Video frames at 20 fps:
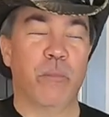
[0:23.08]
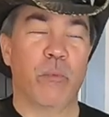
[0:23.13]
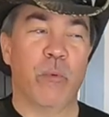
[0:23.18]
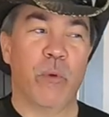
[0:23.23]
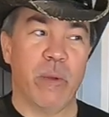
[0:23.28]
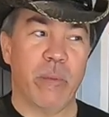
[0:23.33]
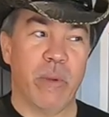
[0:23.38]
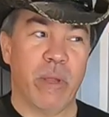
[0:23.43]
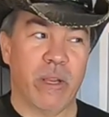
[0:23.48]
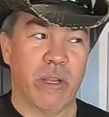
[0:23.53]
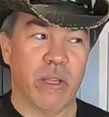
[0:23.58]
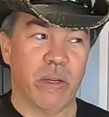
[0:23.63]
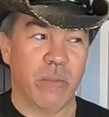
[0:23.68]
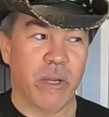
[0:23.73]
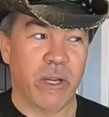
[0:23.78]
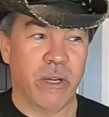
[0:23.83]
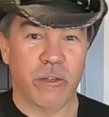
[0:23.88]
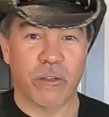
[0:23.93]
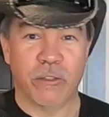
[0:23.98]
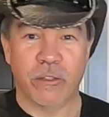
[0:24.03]
Way back
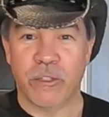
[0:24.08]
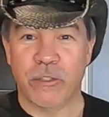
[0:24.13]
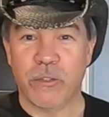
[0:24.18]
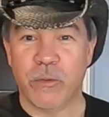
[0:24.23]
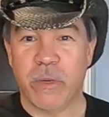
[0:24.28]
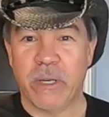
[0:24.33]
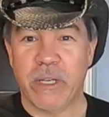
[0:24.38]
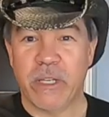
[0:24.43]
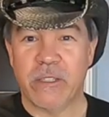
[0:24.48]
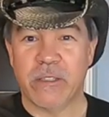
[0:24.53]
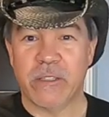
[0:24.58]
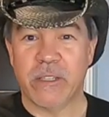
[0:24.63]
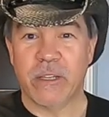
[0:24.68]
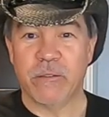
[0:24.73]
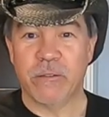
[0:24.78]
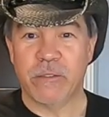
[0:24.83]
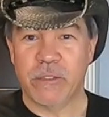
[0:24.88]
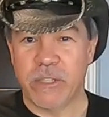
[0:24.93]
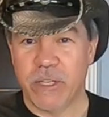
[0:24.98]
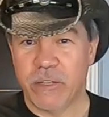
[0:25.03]
in my early 20s,
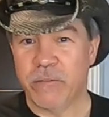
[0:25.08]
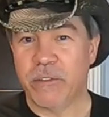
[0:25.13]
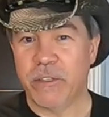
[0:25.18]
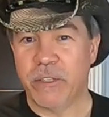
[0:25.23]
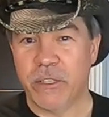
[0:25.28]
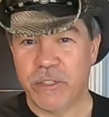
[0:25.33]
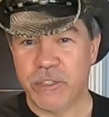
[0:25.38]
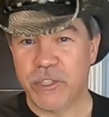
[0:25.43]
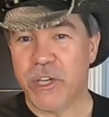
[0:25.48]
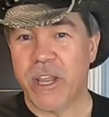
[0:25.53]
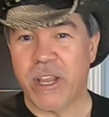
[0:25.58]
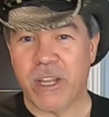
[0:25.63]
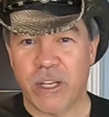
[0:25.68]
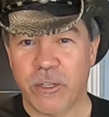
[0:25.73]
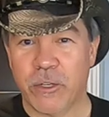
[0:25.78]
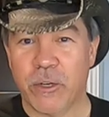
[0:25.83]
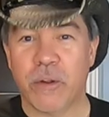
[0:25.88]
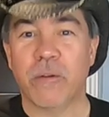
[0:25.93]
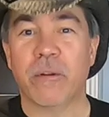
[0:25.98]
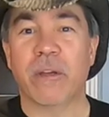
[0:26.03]
I was definitely a
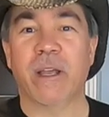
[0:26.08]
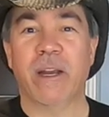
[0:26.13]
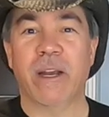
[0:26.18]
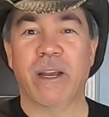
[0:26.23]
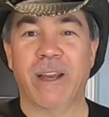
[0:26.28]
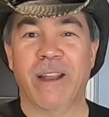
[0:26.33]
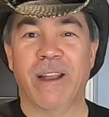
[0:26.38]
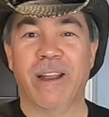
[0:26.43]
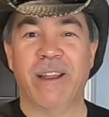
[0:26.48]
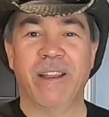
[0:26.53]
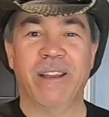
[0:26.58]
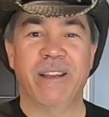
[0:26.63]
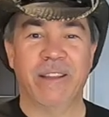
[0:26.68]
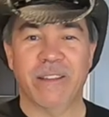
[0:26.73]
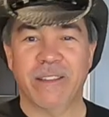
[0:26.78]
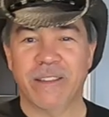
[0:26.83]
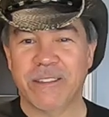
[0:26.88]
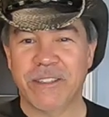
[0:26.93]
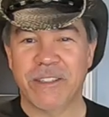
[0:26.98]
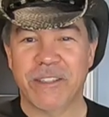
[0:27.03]
Jack and Coke kind of guy,
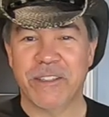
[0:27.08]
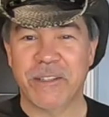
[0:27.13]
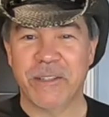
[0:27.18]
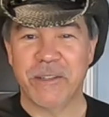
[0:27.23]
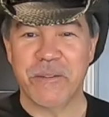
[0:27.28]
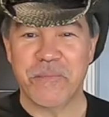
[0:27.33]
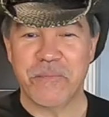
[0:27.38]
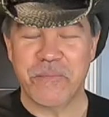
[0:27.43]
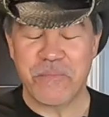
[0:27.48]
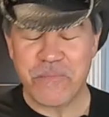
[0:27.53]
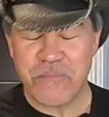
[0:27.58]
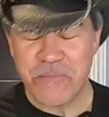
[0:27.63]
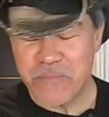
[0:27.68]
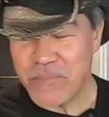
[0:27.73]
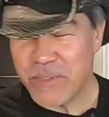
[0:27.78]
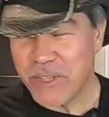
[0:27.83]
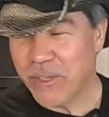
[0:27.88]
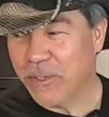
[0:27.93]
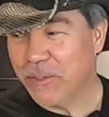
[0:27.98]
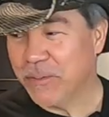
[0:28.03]
and
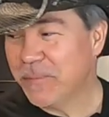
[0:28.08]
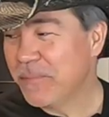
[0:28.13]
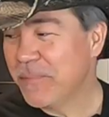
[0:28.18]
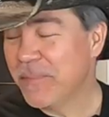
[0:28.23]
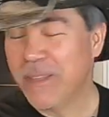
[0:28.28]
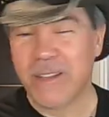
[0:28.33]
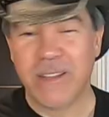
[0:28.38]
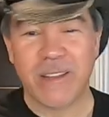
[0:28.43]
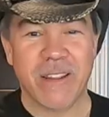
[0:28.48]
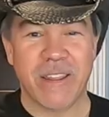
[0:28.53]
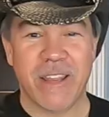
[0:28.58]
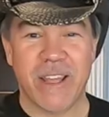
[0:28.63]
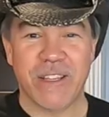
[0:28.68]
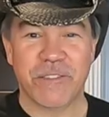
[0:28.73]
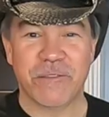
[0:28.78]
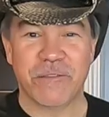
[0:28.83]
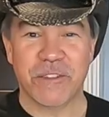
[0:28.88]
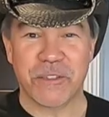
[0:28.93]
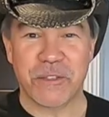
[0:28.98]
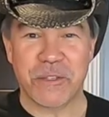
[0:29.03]
you know,
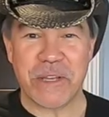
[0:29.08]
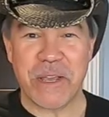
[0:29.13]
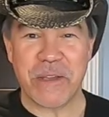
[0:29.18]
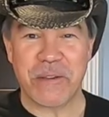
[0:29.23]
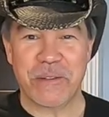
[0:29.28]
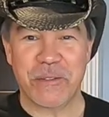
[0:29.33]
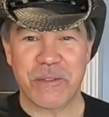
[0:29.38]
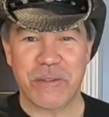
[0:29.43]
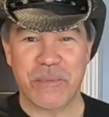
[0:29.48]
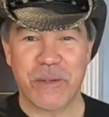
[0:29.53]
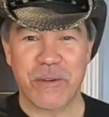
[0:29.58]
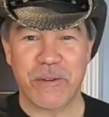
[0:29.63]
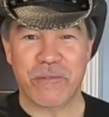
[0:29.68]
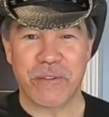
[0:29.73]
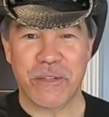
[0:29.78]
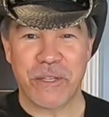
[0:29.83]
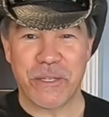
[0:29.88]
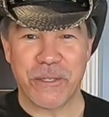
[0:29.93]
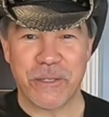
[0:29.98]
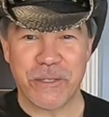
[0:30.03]
that's fizzled out a little bit
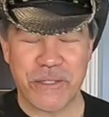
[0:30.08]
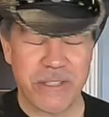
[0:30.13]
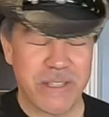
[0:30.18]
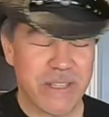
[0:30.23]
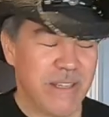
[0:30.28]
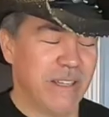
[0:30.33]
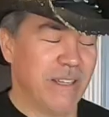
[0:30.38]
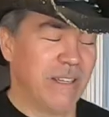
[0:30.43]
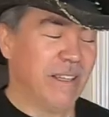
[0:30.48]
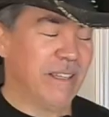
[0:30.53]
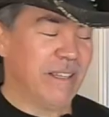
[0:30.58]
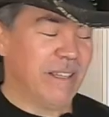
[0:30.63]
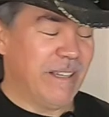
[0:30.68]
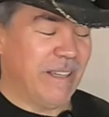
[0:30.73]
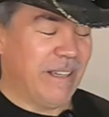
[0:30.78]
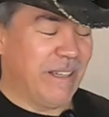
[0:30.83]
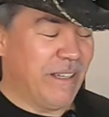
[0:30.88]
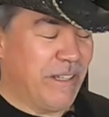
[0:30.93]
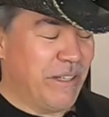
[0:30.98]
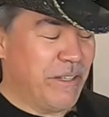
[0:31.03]
over the years.
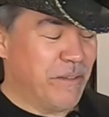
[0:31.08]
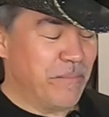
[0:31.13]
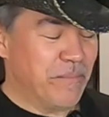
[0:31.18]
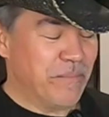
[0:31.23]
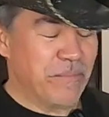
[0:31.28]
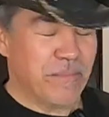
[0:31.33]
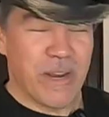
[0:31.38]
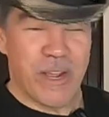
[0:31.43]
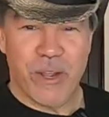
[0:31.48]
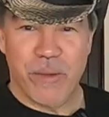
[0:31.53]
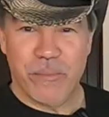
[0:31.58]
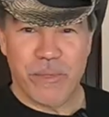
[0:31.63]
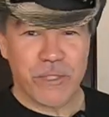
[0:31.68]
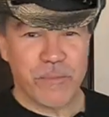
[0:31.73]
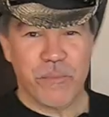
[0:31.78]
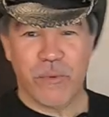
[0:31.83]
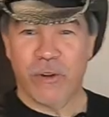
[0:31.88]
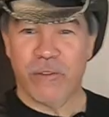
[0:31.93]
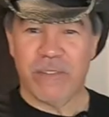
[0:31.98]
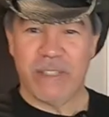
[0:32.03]
Now I'm
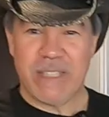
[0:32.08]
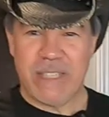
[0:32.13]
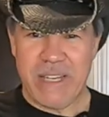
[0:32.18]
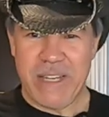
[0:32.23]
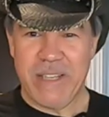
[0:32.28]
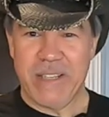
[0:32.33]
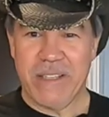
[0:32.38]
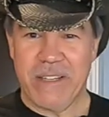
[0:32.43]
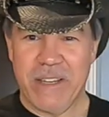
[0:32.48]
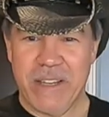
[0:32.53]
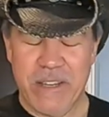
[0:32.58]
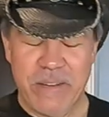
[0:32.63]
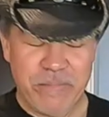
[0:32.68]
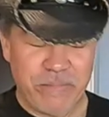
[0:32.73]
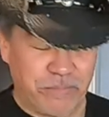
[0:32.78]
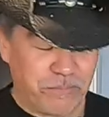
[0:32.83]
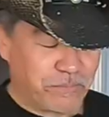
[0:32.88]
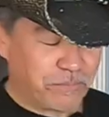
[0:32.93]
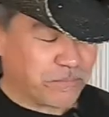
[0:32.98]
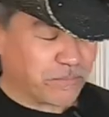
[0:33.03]
much more of a tequila guy.
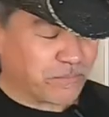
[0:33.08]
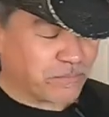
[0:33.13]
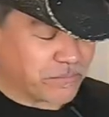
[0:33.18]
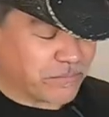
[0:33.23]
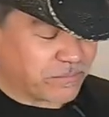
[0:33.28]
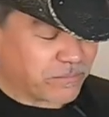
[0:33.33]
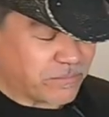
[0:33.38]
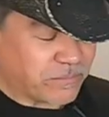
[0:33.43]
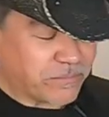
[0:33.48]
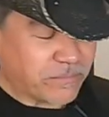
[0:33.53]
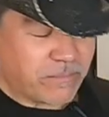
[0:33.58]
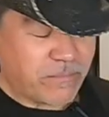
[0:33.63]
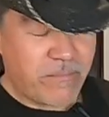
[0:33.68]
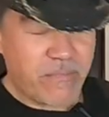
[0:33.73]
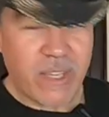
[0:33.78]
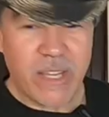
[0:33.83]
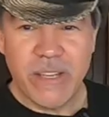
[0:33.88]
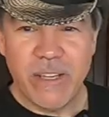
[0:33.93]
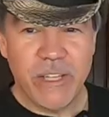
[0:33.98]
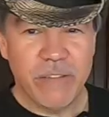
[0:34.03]

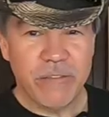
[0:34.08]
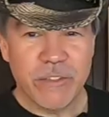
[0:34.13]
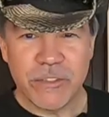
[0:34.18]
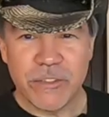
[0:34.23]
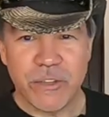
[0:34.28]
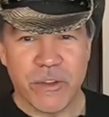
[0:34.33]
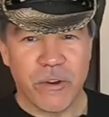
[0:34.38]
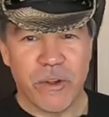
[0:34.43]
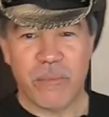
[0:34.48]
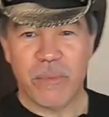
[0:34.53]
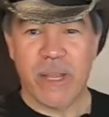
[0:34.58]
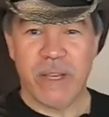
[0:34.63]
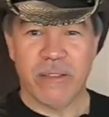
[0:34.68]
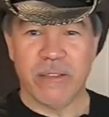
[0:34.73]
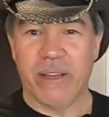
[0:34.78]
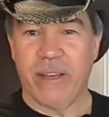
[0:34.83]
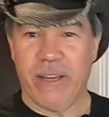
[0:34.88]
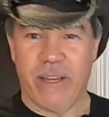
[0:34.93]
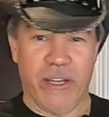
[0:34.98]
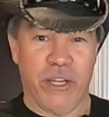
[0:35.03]
And even so, I'm
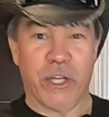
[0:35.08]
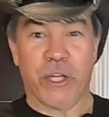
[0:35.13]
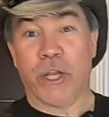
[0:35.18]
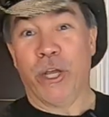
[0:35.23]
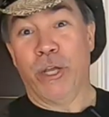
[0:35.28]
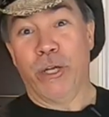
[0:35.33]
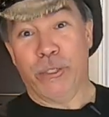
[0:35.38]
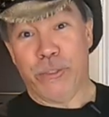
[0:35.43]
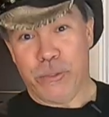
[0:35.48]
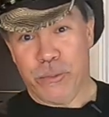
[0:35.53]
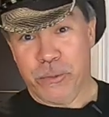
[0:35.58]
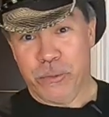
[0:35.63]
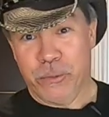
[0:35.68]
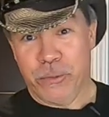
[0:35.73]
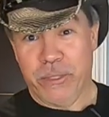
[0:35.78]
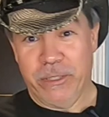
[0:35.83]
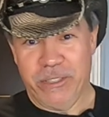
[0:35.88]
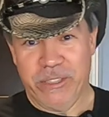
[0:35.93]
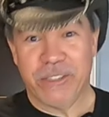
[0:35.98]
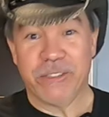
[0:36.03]
not a
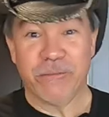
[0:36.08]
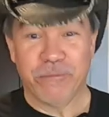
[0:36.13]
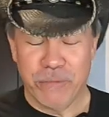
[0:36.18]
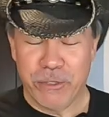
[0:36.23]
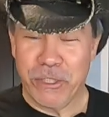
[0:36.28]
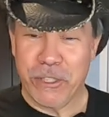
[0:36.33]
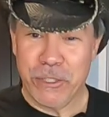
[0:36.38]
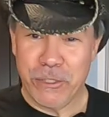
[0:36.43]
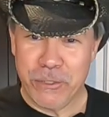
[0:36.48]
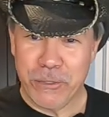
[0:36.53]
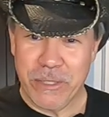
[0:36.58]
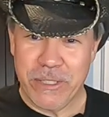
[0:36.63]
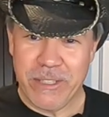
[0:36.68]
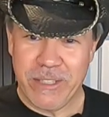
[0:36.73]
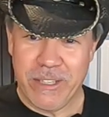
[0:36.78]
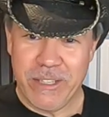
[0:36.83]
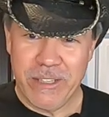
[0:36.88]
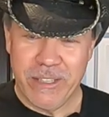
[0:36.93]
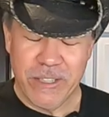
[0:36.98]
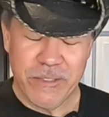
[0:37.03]
connoisseur. I just really enjoy
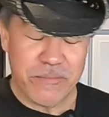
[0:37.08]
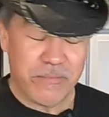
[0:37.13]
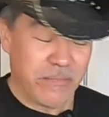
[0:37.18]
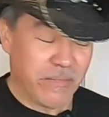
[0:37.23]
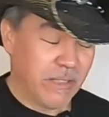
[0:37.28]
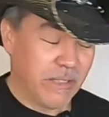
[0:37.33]
tequila.